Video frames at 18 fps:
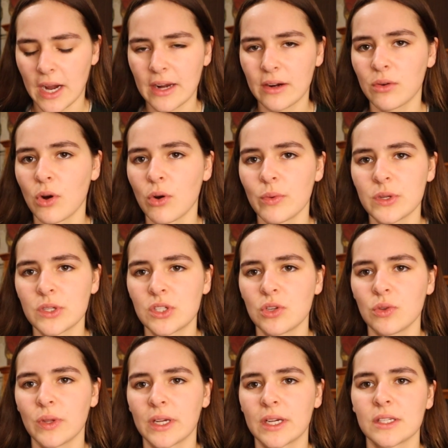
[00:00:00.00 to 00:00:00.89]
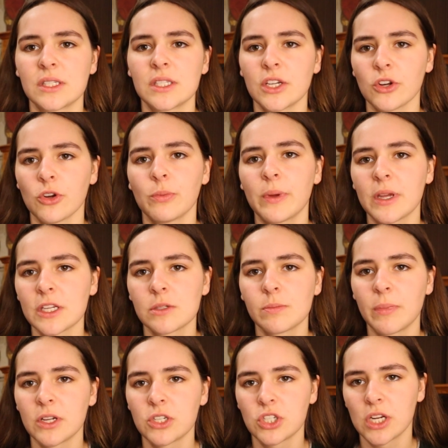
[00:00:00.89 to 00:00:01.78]
I don't always do like a
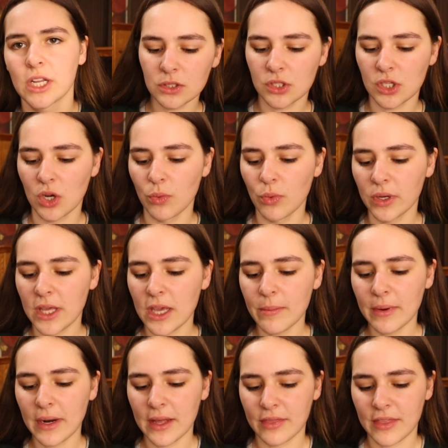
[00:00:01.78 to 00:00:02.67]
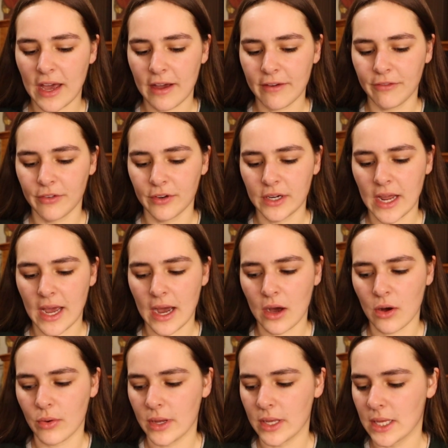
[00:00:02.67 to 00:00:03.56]
zero-based budget, so we'll keep it at that for
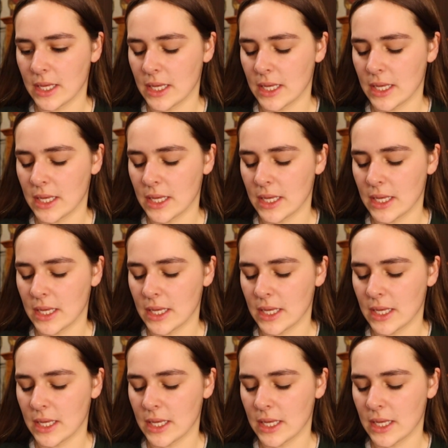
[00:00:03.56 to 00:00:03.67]
now.